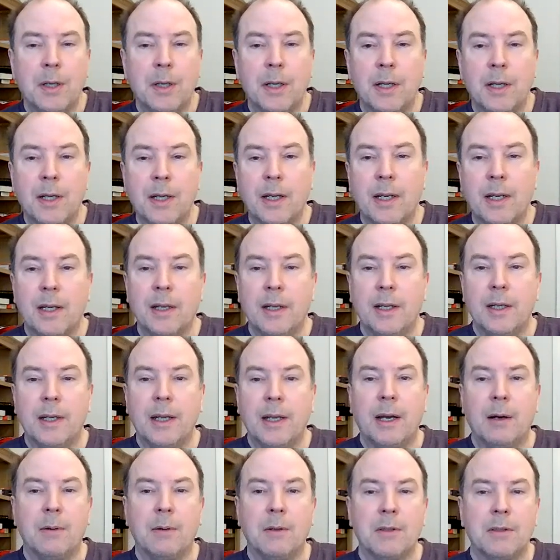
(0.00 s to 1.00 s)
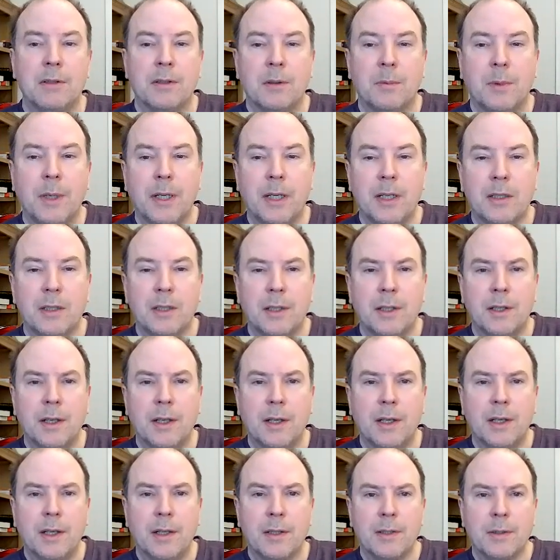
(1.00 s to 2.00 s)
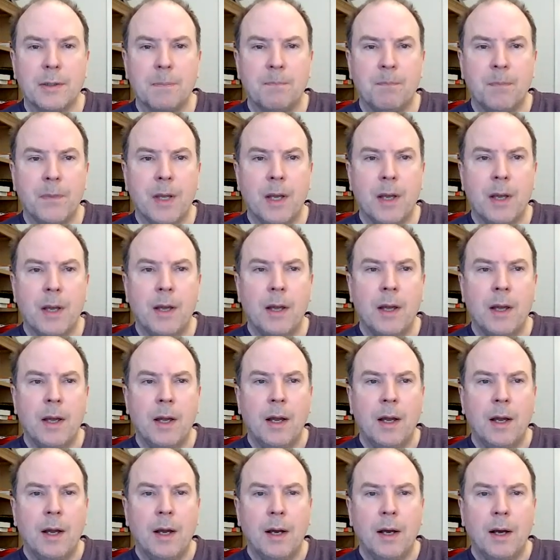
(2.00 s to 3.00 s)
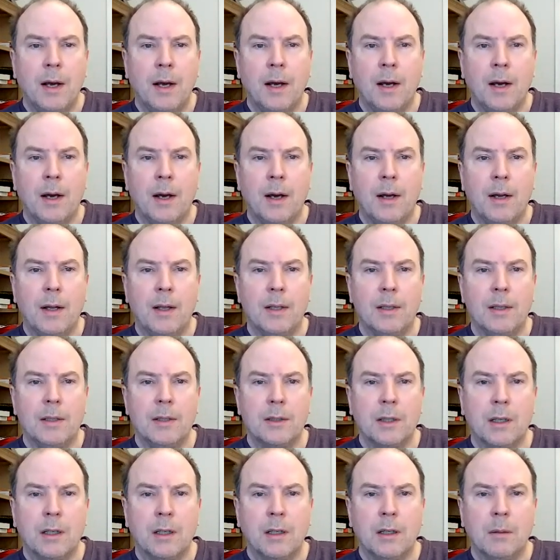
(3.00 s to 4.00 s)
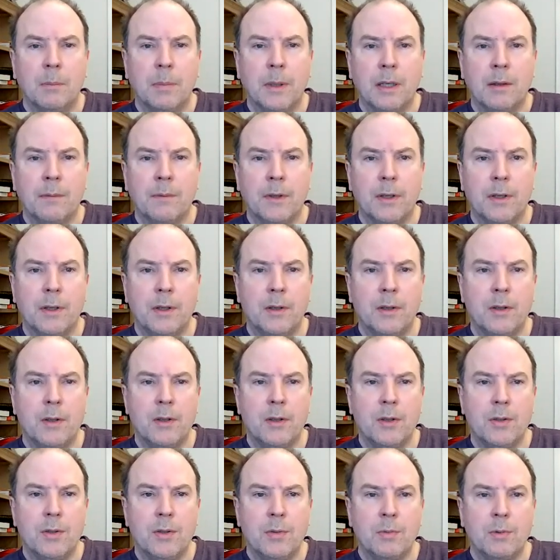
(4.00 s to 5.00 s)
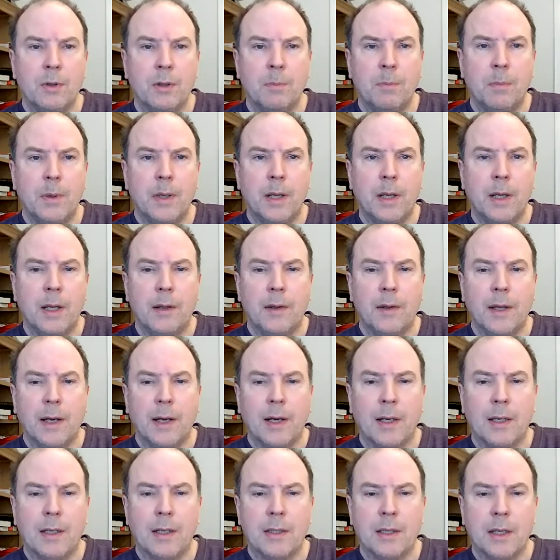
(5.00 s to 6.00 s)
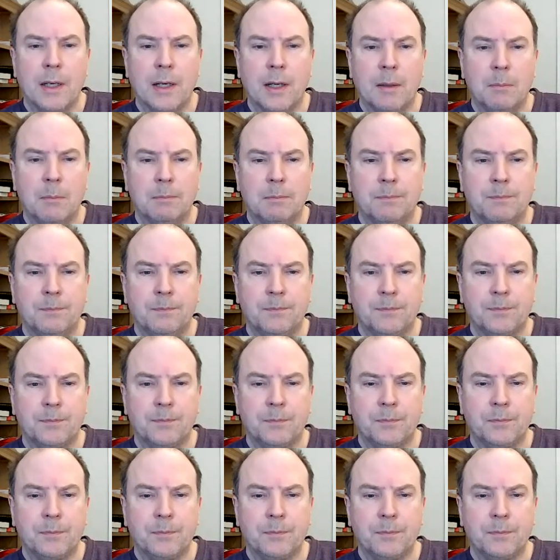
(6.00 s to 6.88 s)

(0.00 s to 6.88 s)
put in the hours and the weeks and the years. So a little bit of news would be that I'm